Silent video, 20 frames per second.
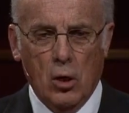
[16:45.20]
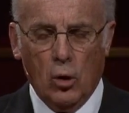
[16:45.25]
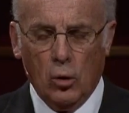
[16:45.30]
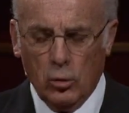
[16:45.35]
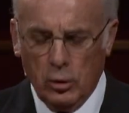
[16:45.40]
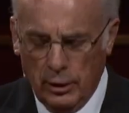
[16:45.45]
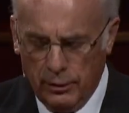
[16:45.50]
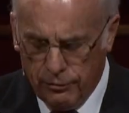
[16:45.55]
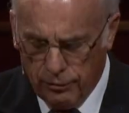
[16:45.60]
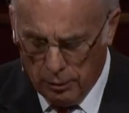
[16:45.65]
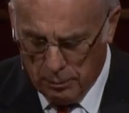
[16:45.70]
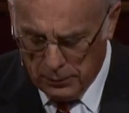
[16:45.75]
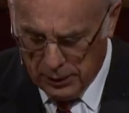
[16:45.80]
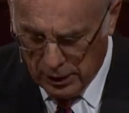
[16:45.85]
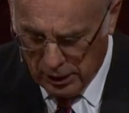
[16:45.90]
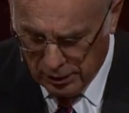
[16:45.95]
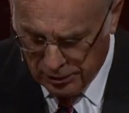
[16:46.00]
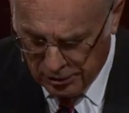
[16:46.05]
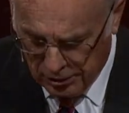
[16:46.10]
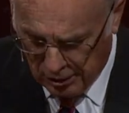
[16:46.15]
Only from
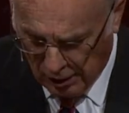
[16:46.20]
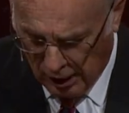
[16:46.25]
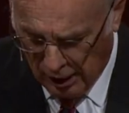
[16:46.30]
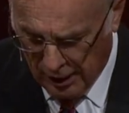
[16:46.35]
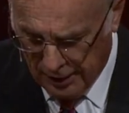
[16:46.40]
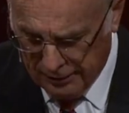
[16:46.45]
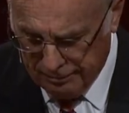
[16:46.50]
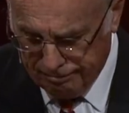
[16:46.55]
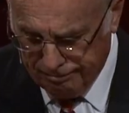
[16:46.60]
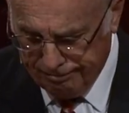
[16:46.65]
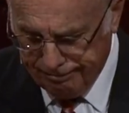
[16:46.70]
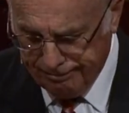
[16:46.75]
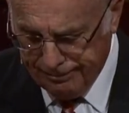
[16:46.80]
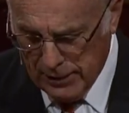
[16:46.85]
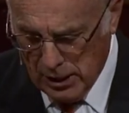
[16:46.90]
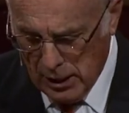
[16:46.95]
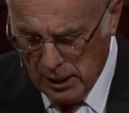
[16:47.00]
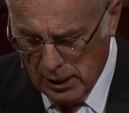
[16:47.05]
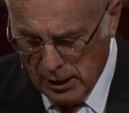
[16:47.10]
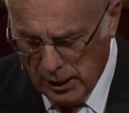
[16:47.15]
the inside.
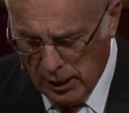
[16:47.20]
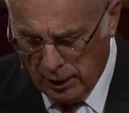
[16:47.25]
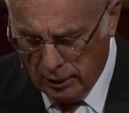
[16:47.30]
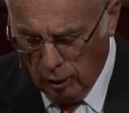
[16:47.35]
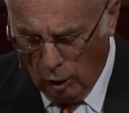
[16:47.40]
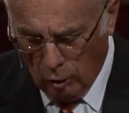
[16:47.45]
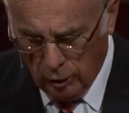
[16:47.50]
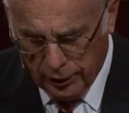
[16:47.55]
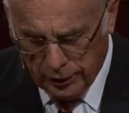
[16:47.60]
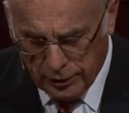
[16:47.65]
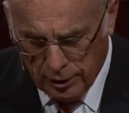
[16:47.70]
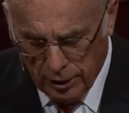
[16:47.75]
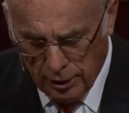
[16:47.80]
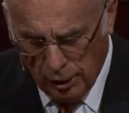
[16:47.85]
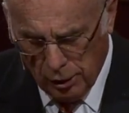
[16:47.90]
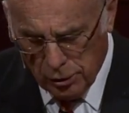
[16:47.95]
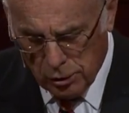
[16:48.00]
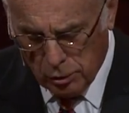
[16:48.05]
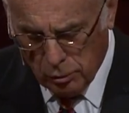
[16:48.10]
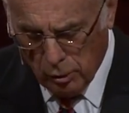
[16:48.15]
And only to
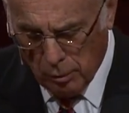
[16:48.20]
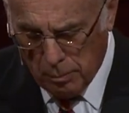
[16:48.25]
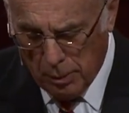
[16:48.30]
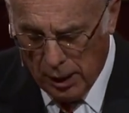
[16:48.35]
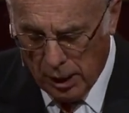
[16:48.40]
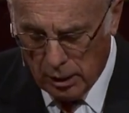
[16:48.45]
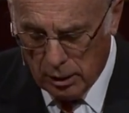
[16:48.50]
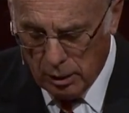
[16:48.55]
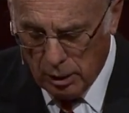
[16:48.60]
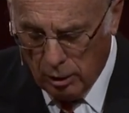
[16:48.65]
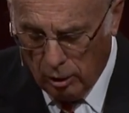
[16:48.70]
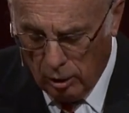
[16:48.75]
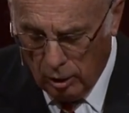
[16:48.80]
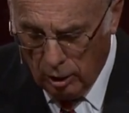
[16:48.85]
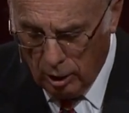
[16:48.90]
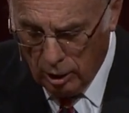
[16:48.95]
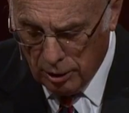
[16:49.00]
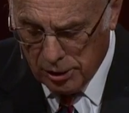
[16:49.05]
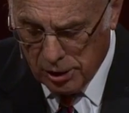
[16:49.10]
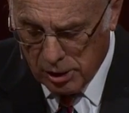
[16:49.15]
those who abandon
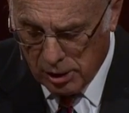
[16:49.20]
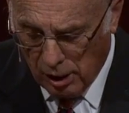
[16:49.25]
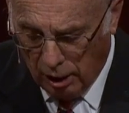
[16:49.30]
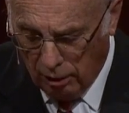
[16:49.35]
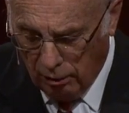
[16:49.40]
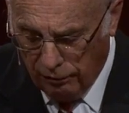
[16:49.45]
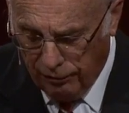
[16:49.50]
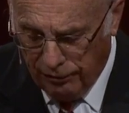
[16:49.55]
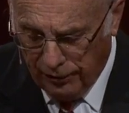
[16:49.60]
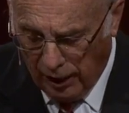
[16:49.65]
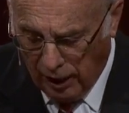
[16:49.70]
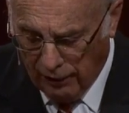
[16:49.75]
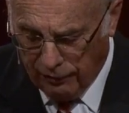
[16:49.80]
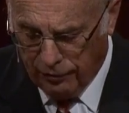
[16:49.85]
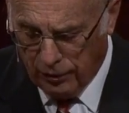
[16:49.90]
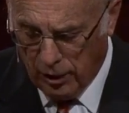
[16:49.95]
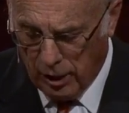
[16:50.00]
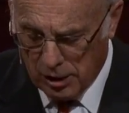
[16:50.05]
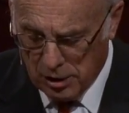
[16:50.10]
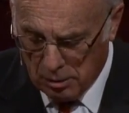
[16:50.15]
all self
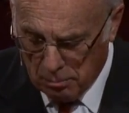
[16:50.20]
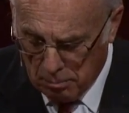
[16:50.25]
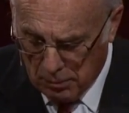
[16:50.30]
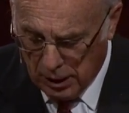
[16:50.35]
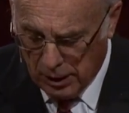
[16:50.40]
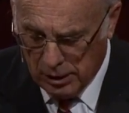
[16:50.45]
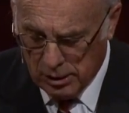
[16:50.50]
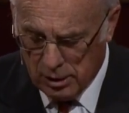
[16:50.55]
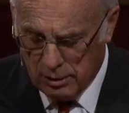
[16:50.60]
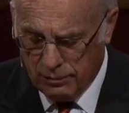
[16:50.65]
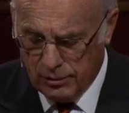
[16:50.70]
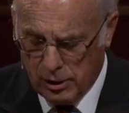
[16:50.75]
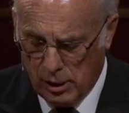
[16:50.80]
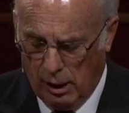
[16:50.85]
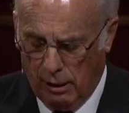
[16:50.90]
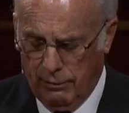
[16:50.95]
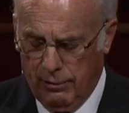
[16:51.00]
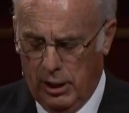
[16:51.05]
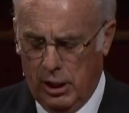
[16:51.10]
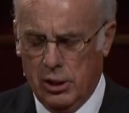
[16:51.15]
effort as a means of
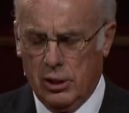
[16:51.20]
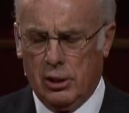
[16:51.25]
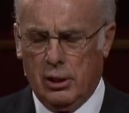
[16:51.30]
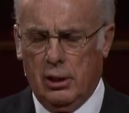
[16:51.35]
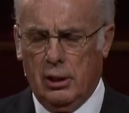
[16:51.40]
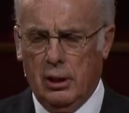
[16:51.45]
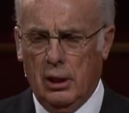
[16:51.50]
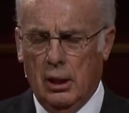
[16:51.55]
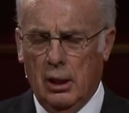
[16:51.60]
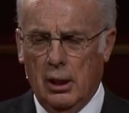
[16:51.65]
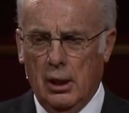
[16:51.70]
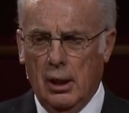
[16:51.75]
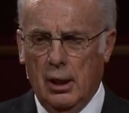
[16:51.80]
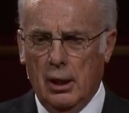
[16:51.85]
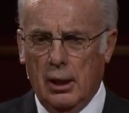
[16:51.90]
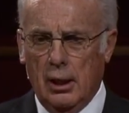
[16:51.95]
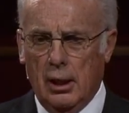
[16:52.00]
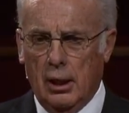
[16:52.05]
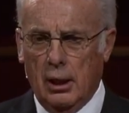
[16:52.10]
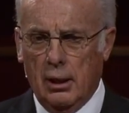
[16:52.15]
salvation
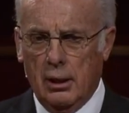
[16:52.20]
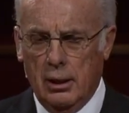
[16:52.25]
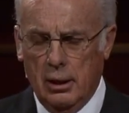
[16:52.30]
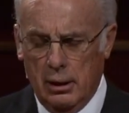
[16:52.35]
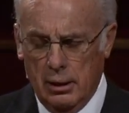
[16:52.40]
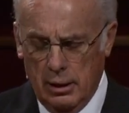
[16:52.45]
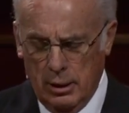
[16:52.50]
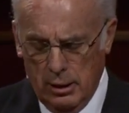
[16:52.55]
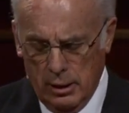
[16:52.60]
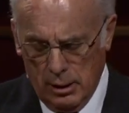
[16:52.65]
and